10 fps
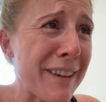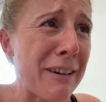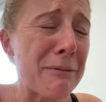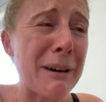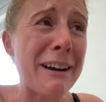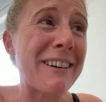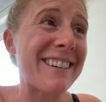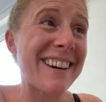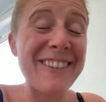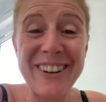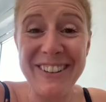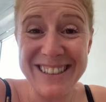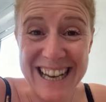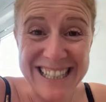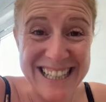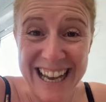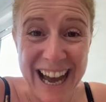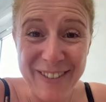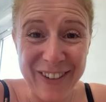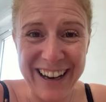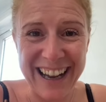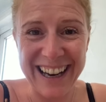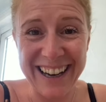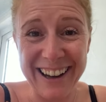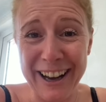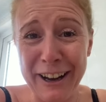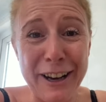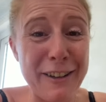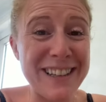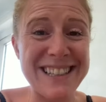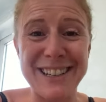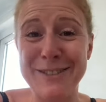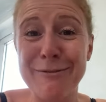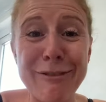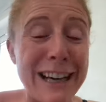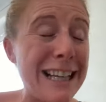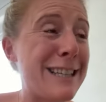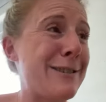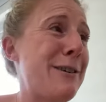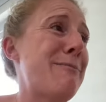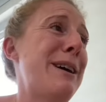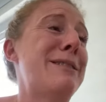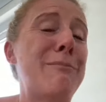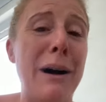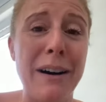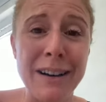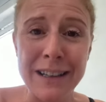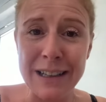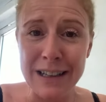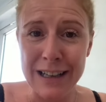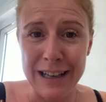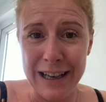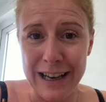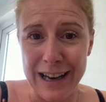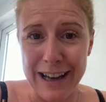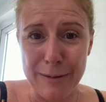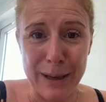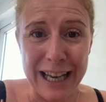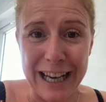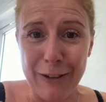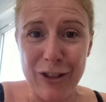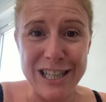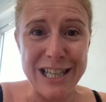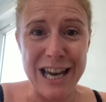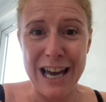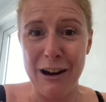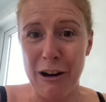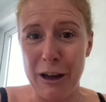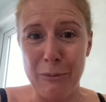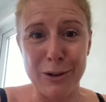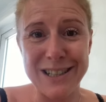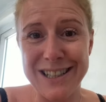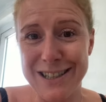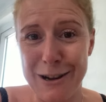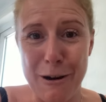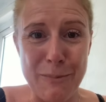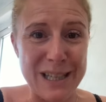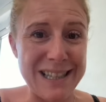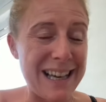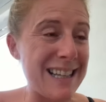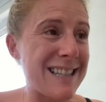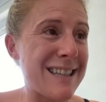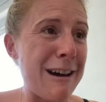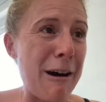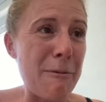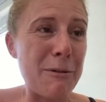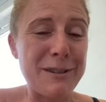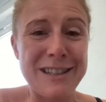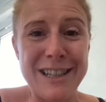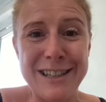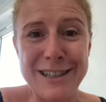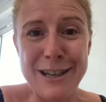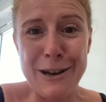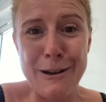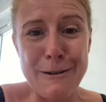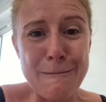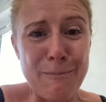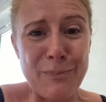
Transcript: my God, I can't believe it's actually happening. Like, I know this sounds really stupid, but at the beginning of this year, I wanted to start a business. It's